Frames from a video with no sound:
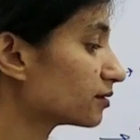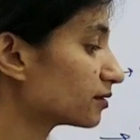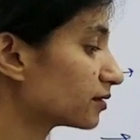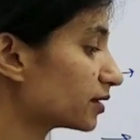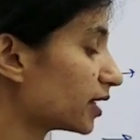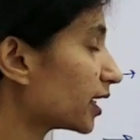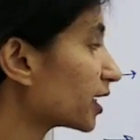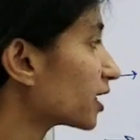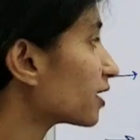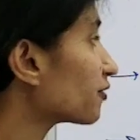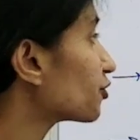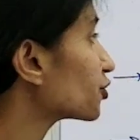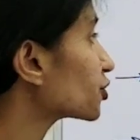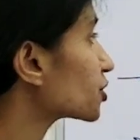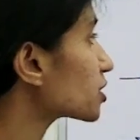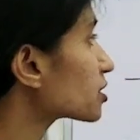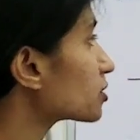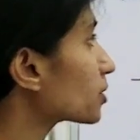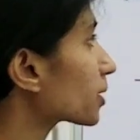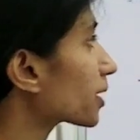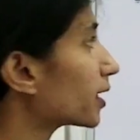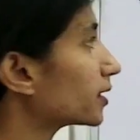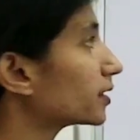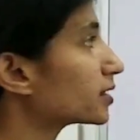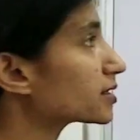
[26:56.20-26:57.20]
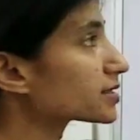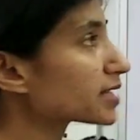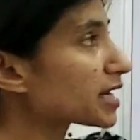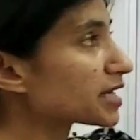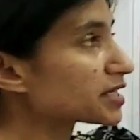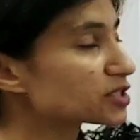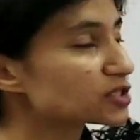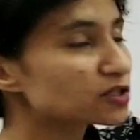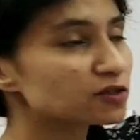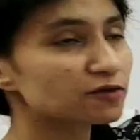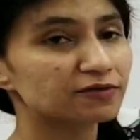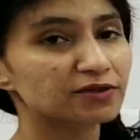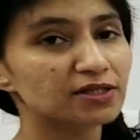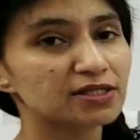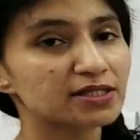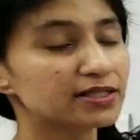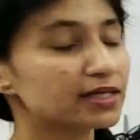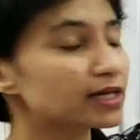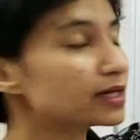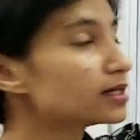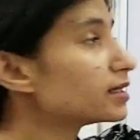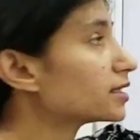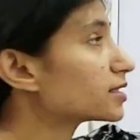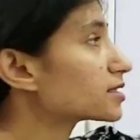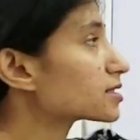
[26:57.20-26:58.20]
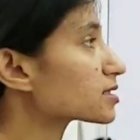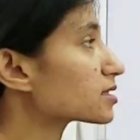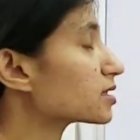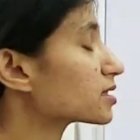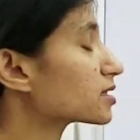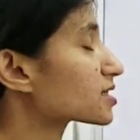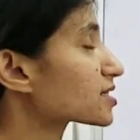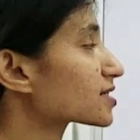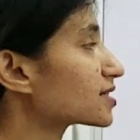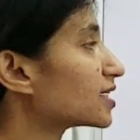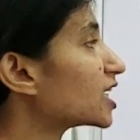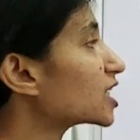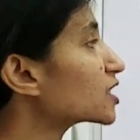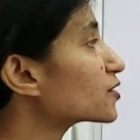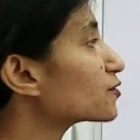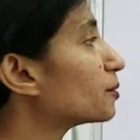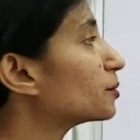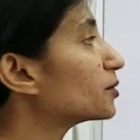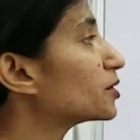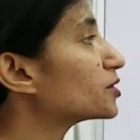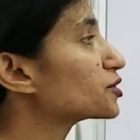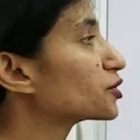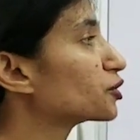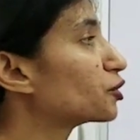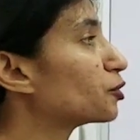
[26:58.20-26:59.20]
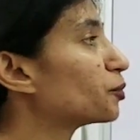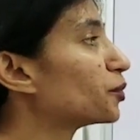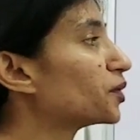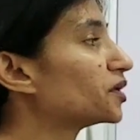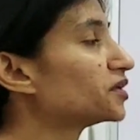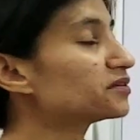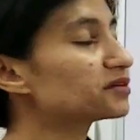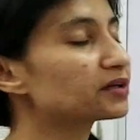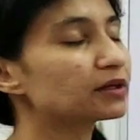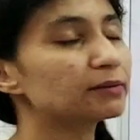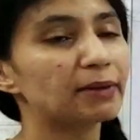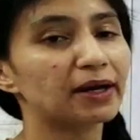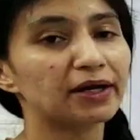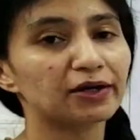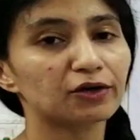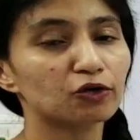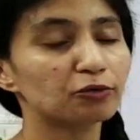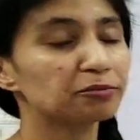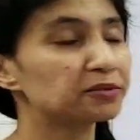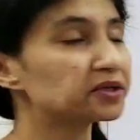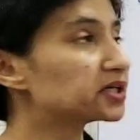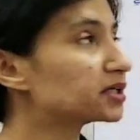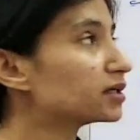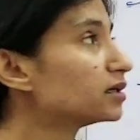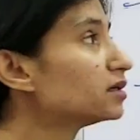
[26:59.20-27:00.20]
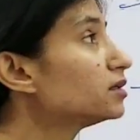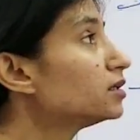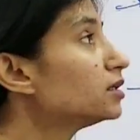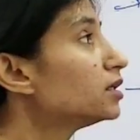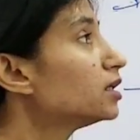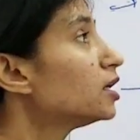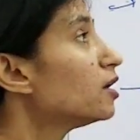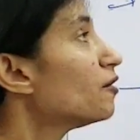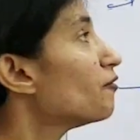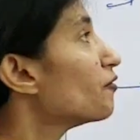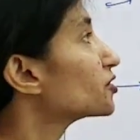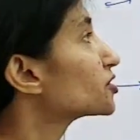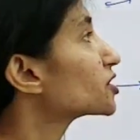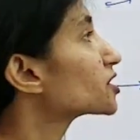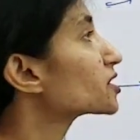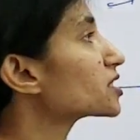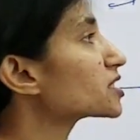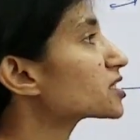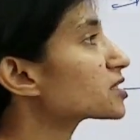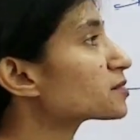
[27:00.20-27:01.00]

like if you just look at the sizes of the cell, it starts from the 0.3 micrometer, which is the